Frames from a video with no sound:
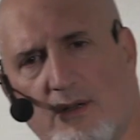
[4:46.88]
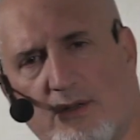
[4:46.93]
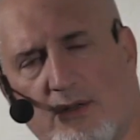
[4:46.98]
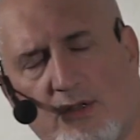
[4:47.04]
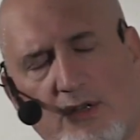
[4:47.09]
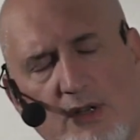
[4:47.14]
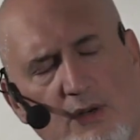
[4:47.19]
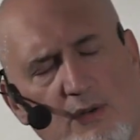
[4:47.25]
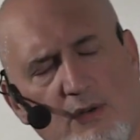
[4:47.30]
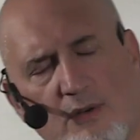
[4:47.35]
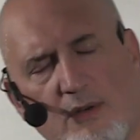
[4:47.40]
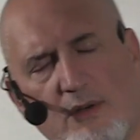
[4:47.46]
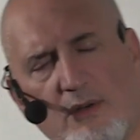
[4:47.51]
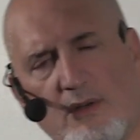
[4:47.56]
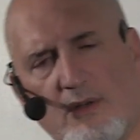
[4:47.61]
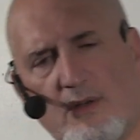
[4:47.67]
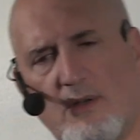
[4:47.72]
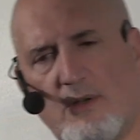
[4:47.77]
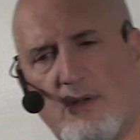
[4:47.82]

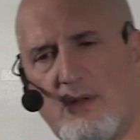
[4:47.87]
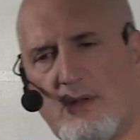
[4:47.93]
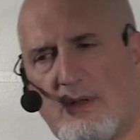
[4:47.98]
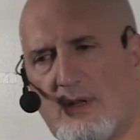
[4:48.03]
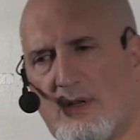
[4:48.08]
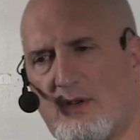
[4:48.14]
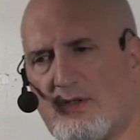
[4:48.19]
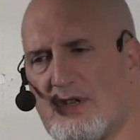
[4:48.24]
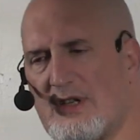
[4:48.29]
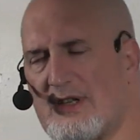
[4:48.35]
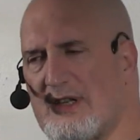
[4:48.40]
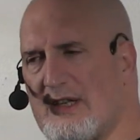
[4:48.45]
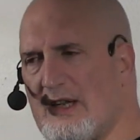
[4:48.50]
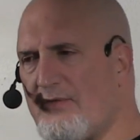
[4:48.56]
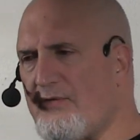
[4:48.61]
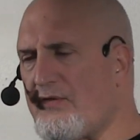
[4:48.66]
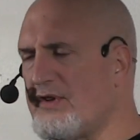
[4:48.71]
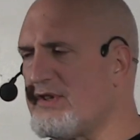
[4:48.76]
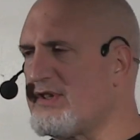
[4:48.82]
So there's a
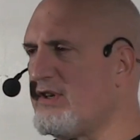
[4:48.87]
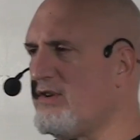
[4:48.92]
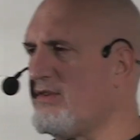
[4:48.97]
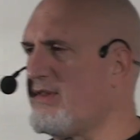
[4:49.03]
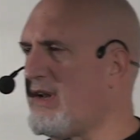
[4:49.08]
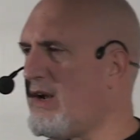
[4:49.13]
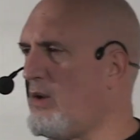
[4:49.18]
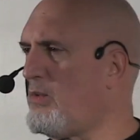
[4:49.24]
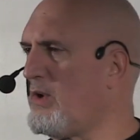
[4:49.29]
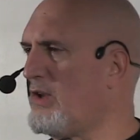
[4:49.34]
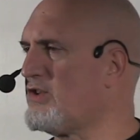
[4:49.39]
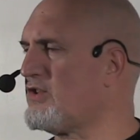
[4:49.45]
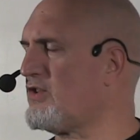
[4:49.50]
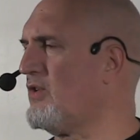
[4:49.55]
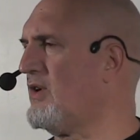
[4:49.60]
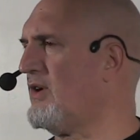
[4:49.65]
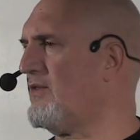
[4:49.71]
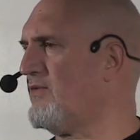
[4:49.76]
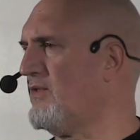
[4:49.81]
difference here that I want to
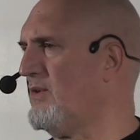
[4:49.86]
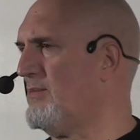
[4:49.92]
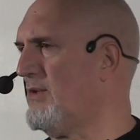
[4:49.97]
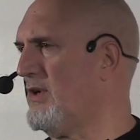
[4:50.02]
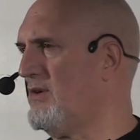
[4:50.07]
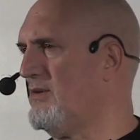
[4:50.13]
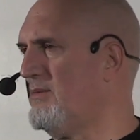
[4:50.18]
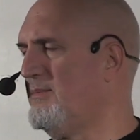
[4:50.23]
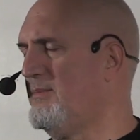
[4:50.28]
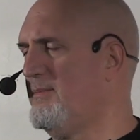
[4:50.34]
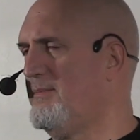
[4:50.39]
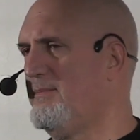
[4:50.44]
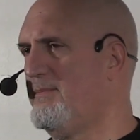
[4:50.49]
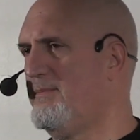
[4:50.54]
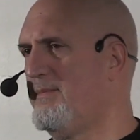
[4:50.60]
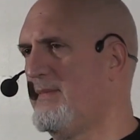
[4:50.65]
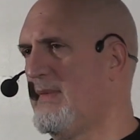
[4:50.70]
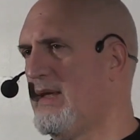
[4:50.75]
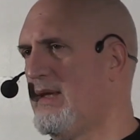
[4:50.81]
start from, though.
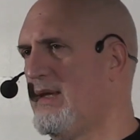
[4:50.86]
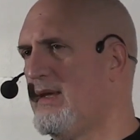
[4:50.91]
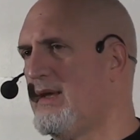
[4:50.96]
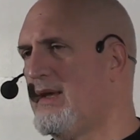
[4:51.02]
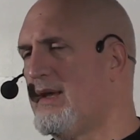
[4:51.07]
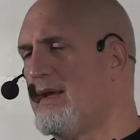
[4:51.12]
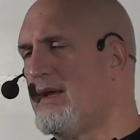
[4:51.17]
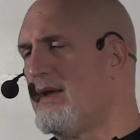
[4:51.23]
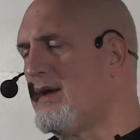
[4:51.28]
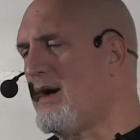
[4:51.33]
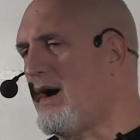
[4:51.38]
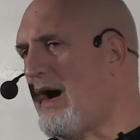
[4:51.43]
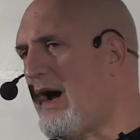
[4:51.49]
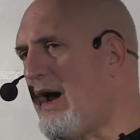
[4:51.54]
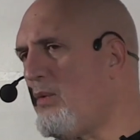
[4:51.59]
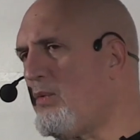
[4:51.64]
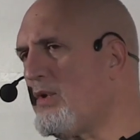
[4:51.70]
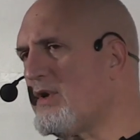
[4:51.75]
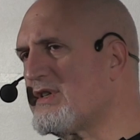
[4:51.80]

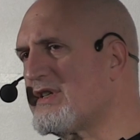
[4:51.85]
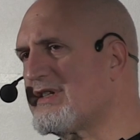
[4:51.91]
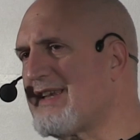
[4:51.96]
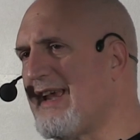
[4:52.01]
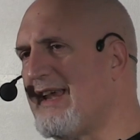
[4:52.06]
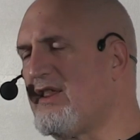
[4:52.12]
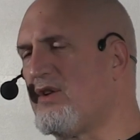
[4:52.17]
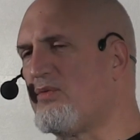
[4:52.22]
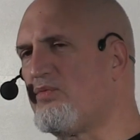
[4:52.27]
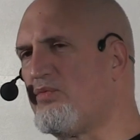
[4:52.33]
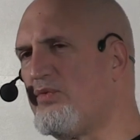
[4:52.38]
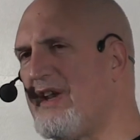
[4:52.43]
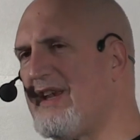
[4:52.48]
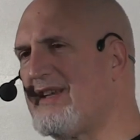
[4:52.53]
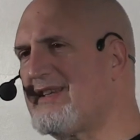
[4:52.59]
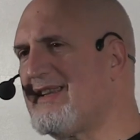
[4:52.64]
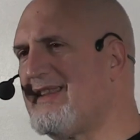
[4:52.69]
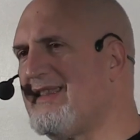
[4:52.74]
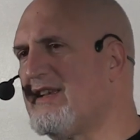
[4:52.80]
I would say the
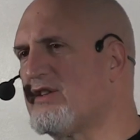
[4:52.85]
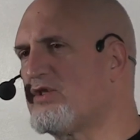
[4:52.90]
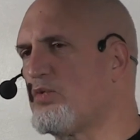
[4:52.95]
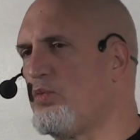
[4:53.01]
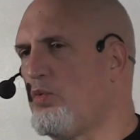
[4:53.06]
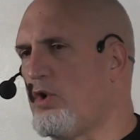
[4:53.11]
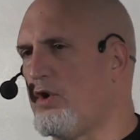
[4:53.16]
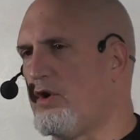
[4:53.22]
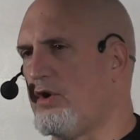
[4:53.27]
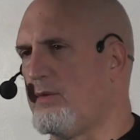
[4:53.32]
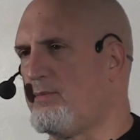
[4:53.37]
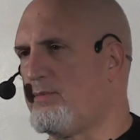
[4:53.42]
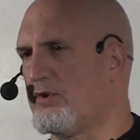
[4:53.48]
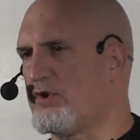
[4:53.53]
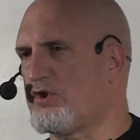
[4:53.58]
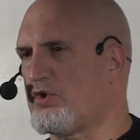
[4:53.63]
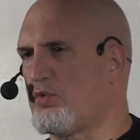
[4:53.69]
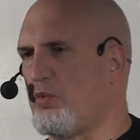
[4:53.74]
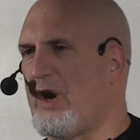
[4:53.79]
reason this word,
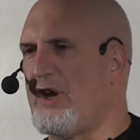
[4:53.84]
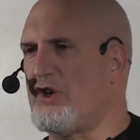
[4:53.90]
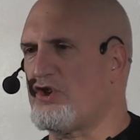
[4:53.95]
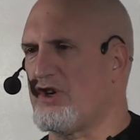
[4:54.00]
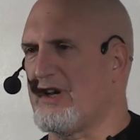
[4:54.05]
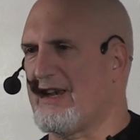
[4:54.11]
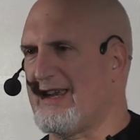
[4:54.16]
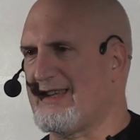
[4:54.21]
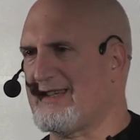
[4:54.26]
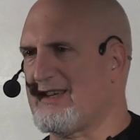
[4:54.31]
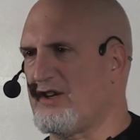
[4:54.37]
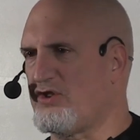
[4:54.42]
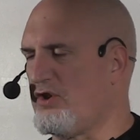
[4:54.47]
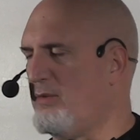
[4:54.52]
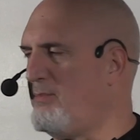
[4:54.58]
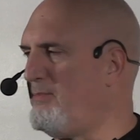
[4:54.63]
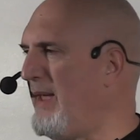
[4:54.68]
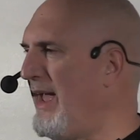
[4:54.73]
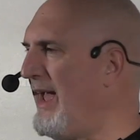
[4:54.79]
persuasion, gets
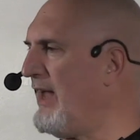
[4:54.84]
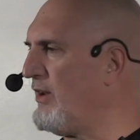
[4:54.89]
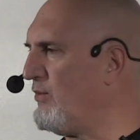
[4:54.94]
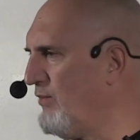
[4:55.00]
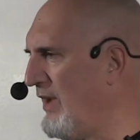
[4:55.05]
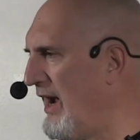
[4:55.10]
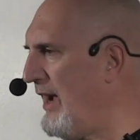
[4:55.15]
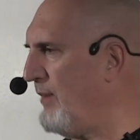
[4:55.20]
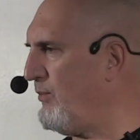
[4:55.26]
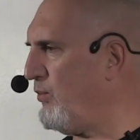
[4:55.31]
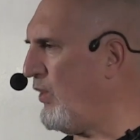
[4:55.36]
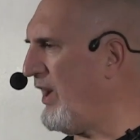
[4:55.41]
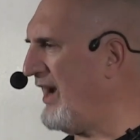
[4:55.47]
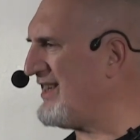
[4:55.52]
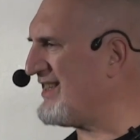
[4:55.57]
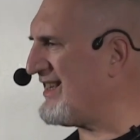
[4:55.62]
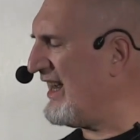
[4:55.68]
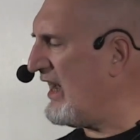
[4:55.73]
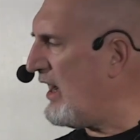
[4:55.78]
such a bad rap,
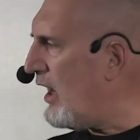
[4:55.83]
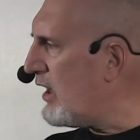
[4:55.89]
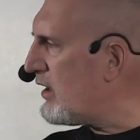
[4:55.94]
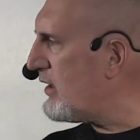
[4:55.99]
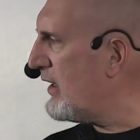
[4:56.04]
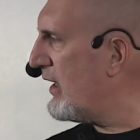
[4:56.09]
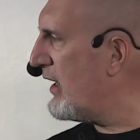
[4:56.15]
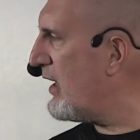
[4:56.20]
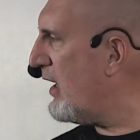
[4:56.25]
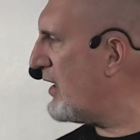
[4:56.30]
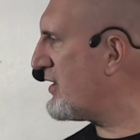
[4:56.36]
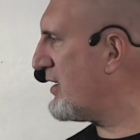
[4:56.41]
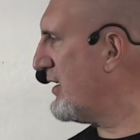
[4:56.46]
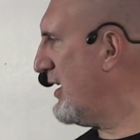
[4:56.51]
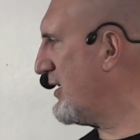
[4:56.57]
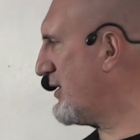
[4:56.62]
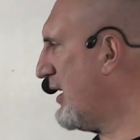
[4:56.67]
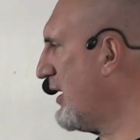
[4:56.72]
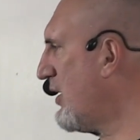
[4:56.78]
why it's the ugly
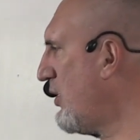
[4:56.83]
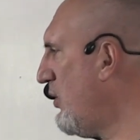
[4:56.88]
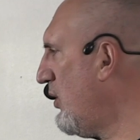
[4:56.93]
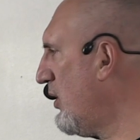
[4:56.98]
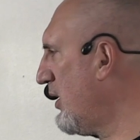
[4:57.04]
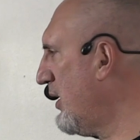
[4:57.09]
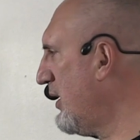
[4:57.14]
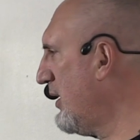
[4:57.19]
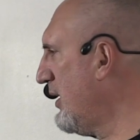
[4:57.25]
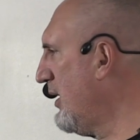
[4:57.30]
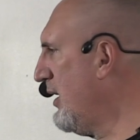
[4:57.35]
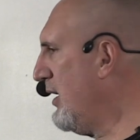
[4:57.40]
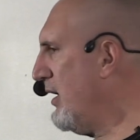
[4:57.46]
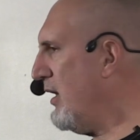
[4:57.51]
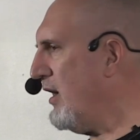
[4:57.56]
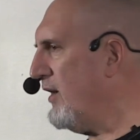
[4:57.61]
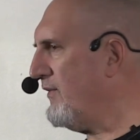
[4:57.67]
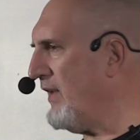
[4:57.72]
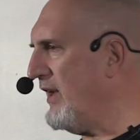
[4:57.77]
cousin, as I call it,
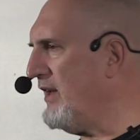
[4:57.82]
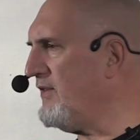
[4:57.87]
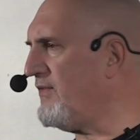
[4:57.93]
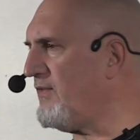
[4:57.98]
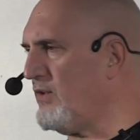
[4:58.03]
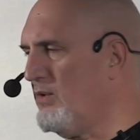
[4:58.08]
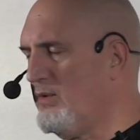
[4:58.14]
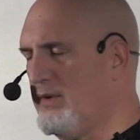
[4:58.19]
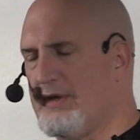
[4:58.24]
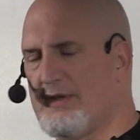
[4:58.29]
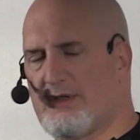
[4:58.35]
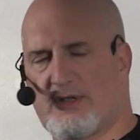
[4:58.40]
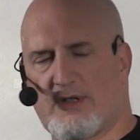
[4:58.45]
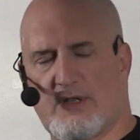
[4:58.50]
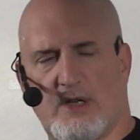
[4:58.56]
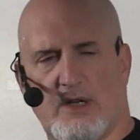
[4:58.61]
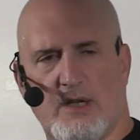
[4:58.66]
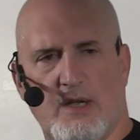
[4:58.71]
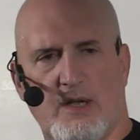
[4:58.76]
of
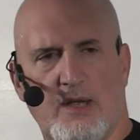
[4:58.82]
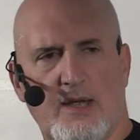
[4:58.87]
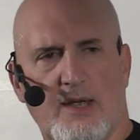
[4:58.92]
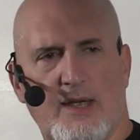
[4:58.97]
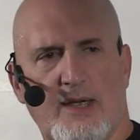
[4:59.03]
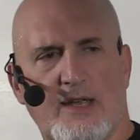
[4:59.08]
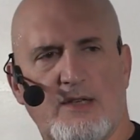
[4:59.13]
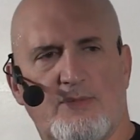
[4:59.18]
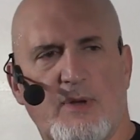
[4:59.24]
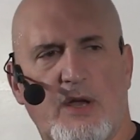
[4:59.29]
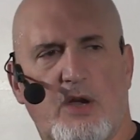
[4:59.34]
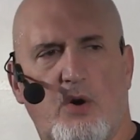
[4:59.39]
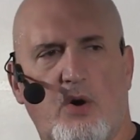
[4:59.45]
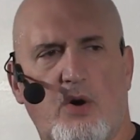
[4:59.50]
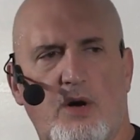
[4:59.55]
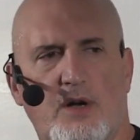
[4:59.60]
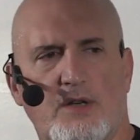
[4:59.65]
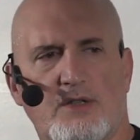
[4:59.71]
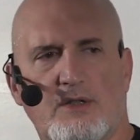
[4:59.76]
influence, is
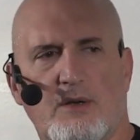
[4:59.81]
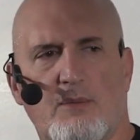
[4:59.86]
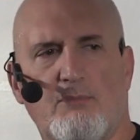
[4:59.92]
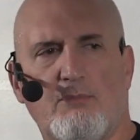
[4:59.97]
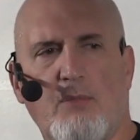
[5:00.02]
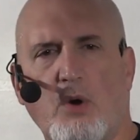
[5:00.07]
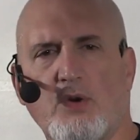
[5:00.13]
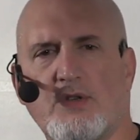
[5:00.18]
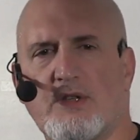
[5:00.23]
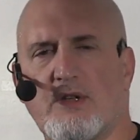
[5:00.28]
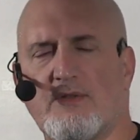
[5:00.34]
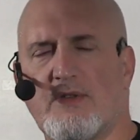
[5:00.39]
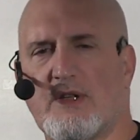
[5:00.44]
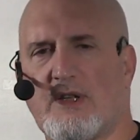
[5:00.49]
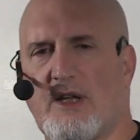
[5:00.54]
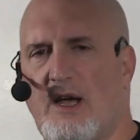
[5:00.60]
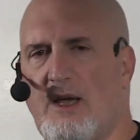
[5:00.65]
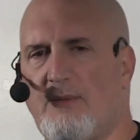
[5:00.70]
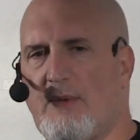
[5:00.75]
because most of
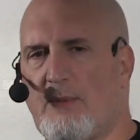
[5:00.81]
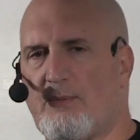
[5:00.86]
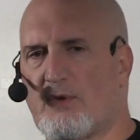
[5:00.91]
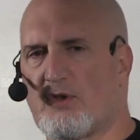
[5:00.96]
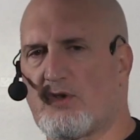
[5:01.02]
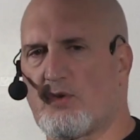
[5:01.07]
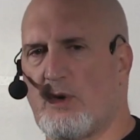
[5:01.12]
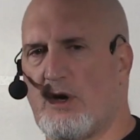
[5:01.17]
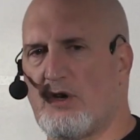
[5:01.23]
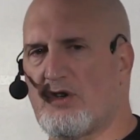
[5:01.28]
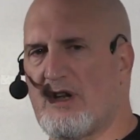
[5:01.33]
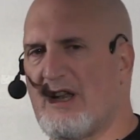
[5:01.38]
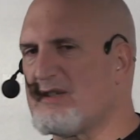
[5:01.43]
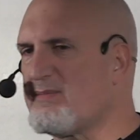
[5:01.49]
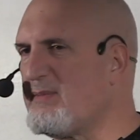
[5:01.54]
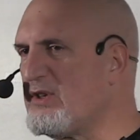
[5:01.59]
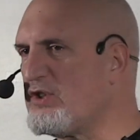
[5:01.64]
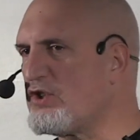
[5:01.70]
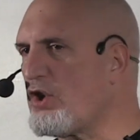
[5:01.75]
the time that persuasion
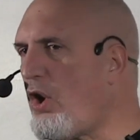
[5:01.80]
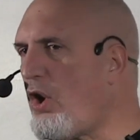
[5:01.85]
has been